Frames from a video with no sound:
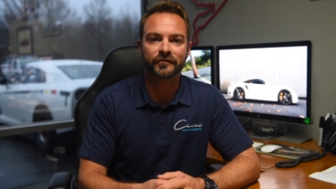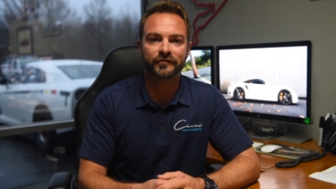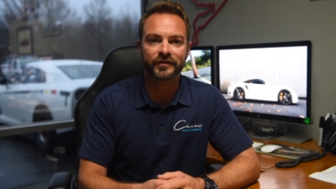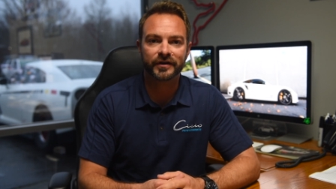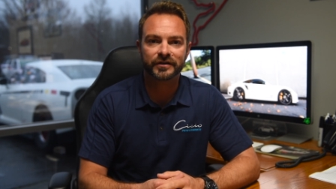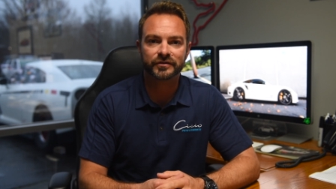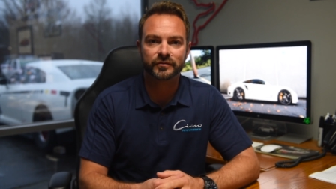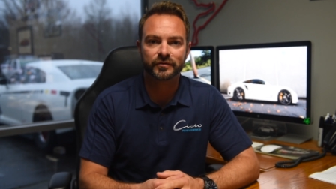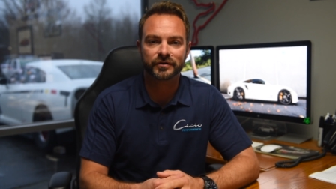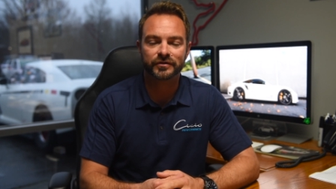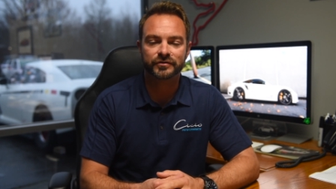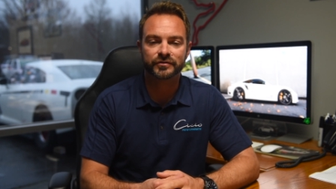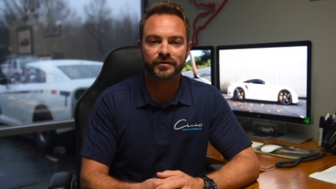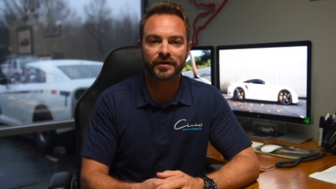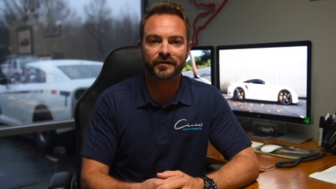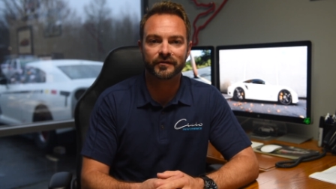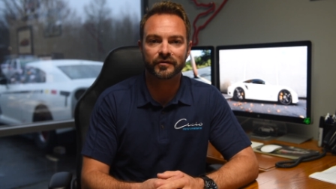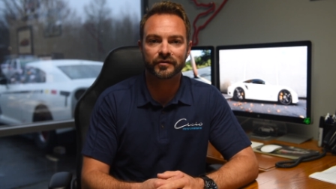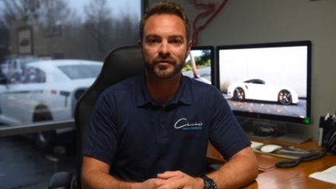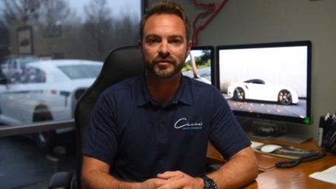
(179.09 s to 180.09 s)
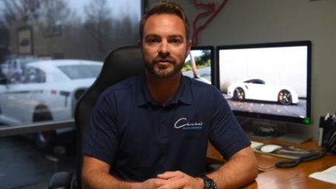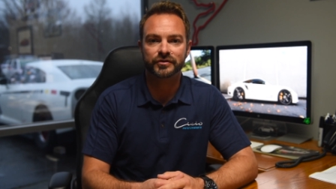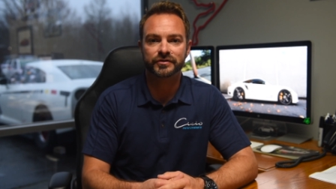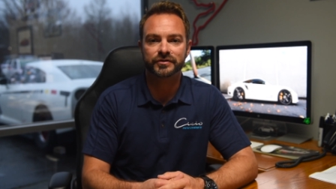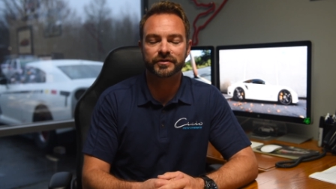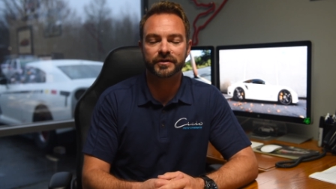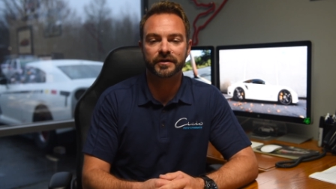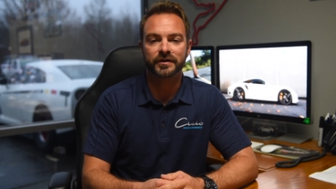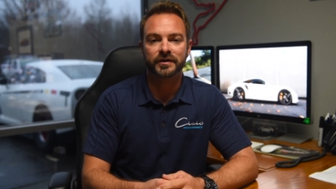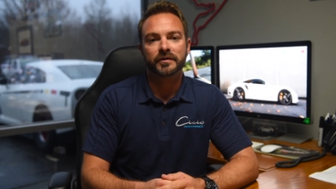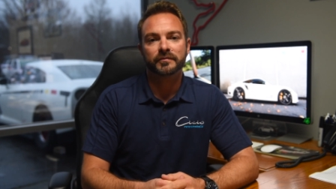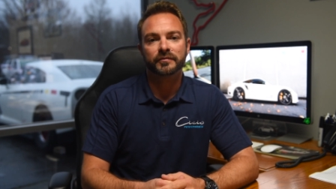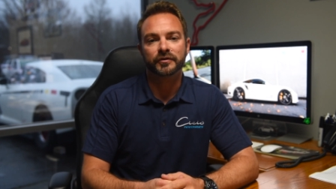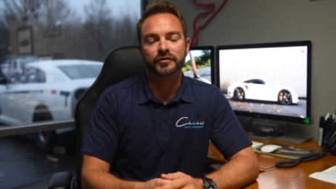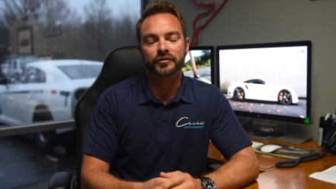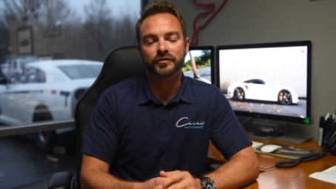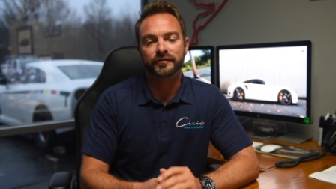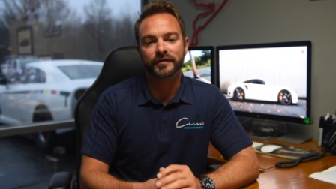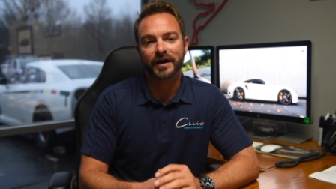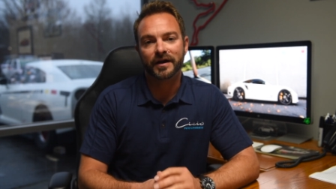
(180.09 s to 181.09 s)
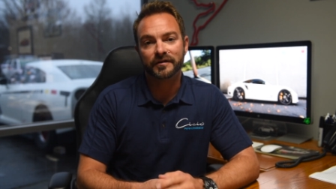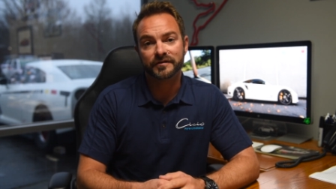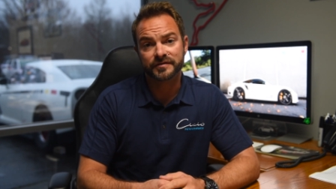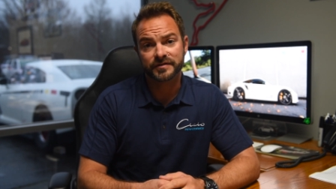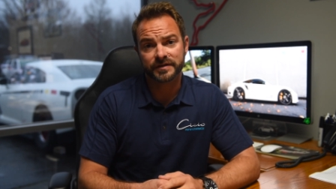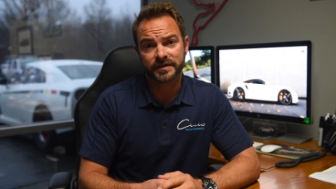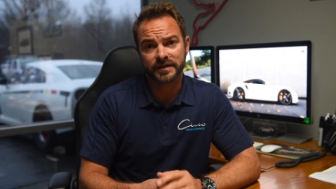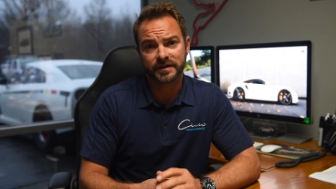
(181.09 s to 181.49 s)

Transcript: fix whatsoever. Just put new valves in